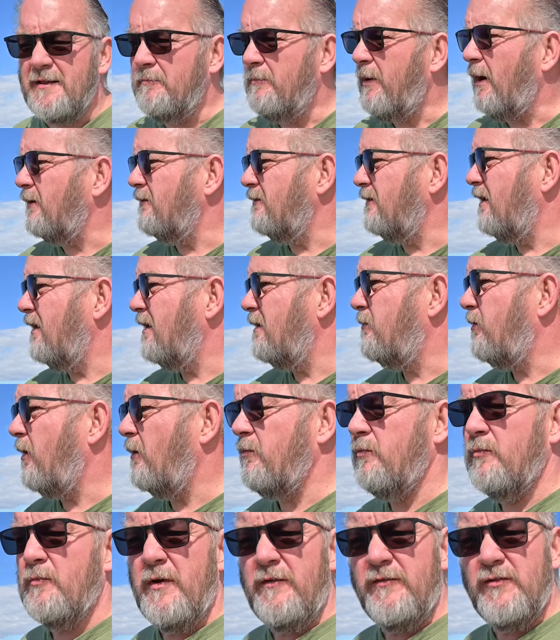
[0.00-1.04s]
the boat. The only
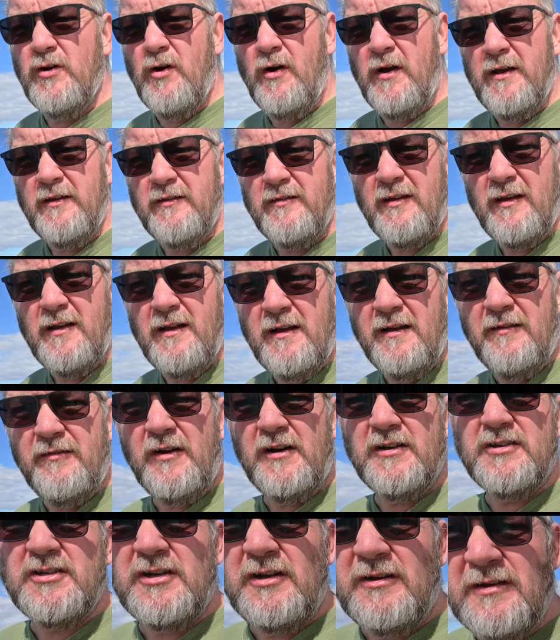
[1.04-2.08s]
problem we've got is, if
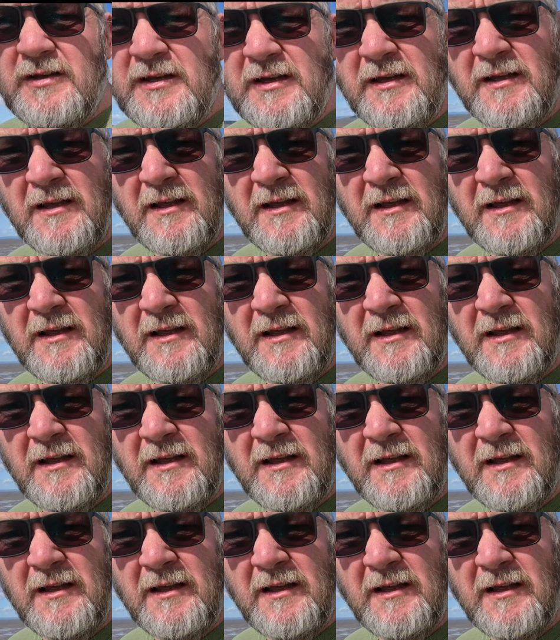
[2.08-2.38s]
I show you,